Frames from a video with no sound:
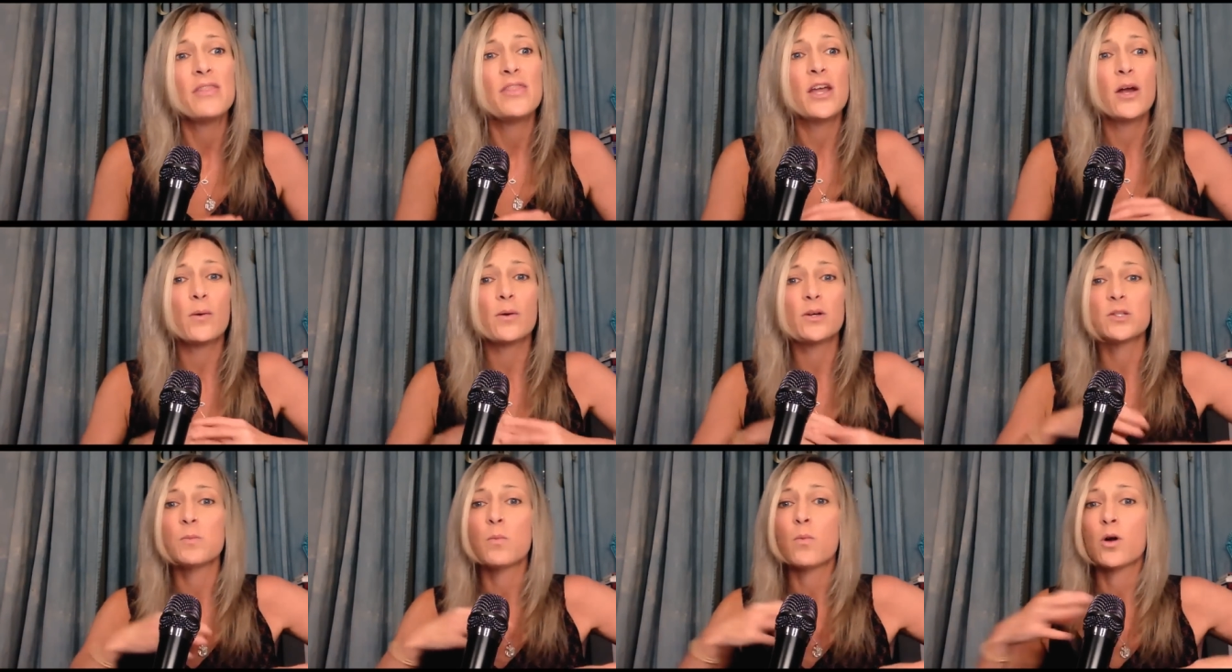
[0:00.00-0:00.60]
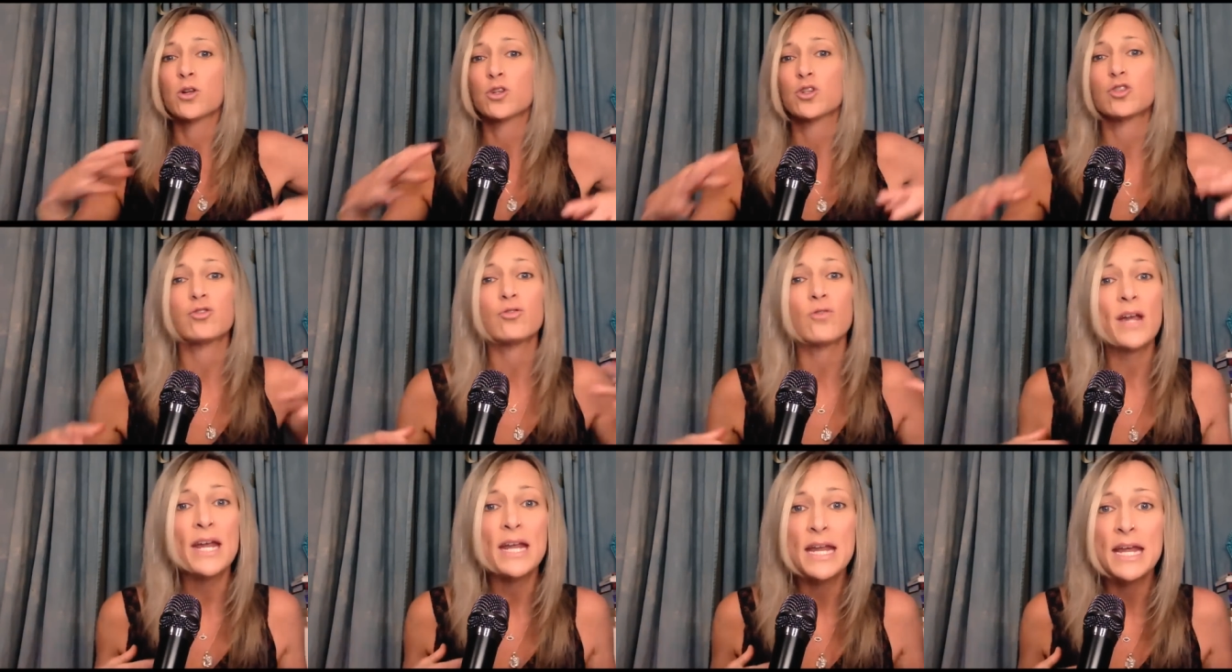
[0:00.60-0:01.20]
There was more
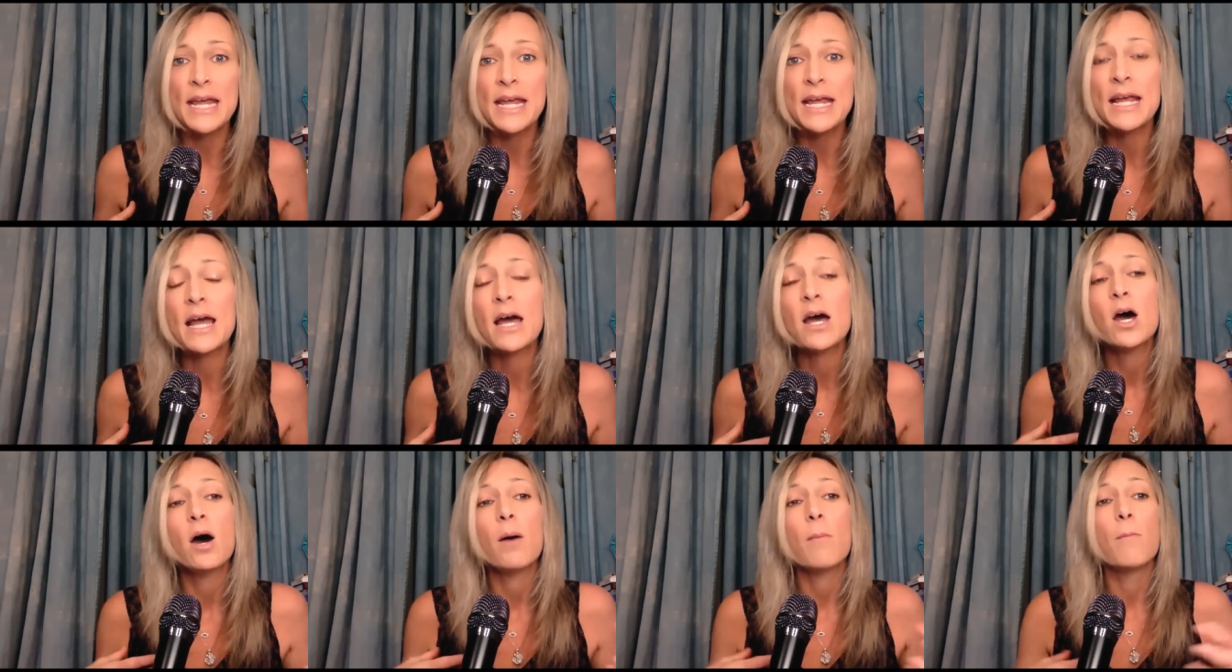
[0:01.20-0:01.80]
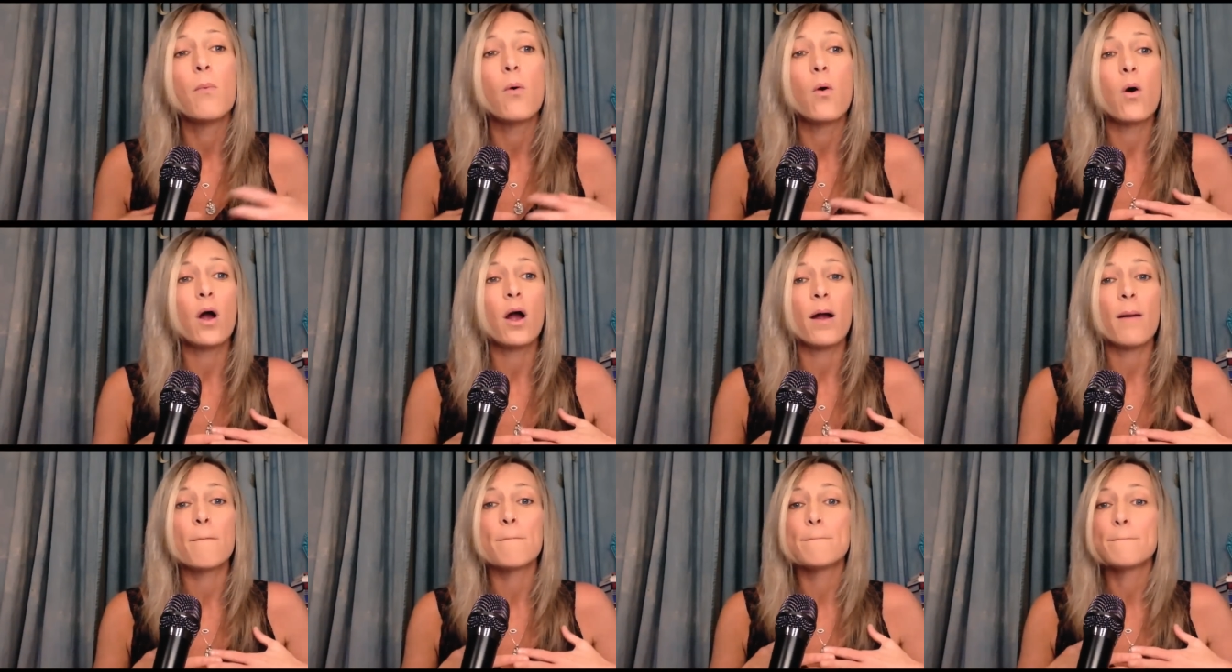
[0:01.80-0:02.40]
trading,
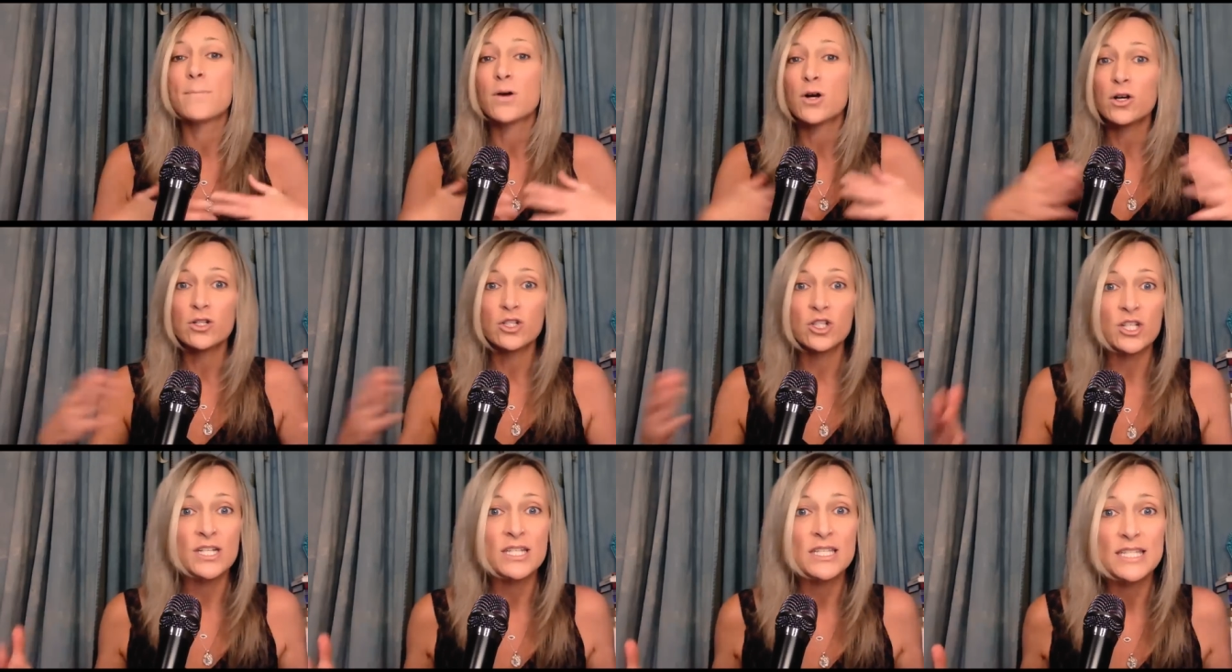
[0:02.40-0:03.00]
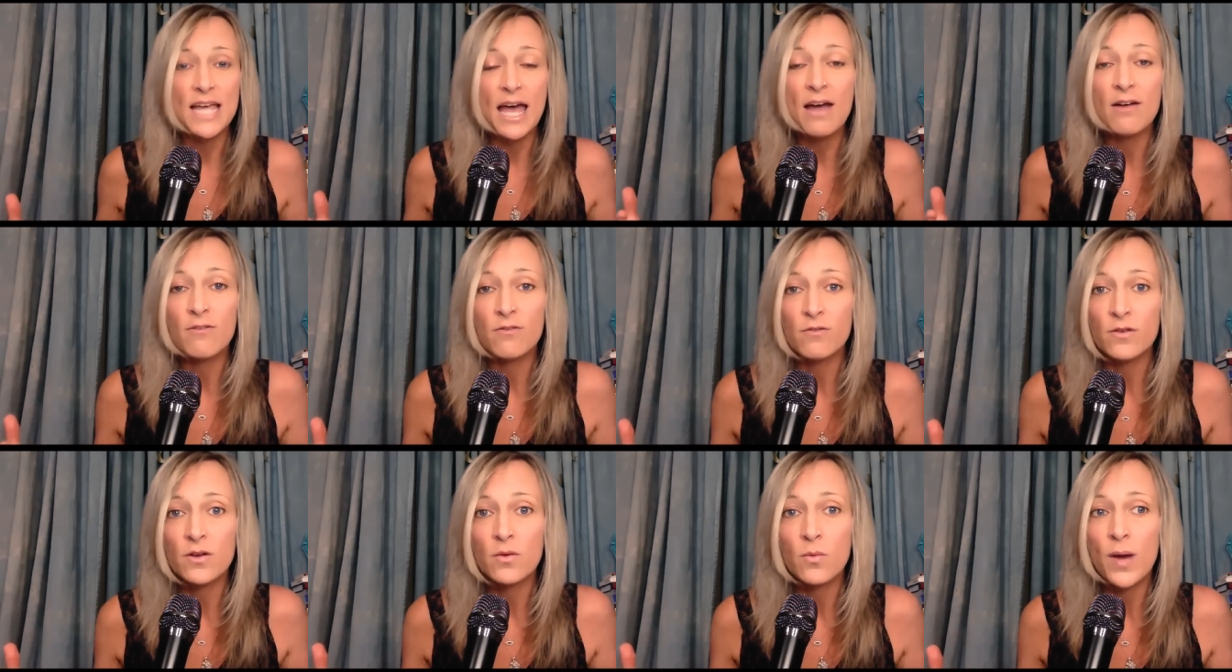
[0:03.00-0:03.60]
more merchants
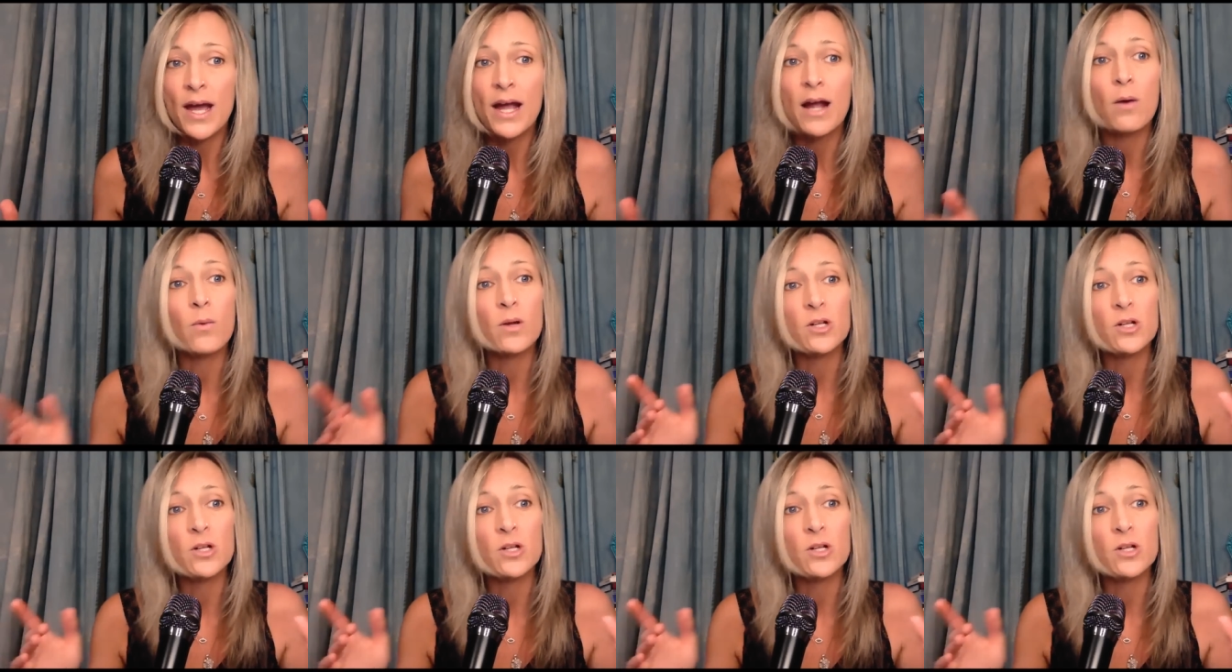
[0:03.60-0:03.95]
everywhere,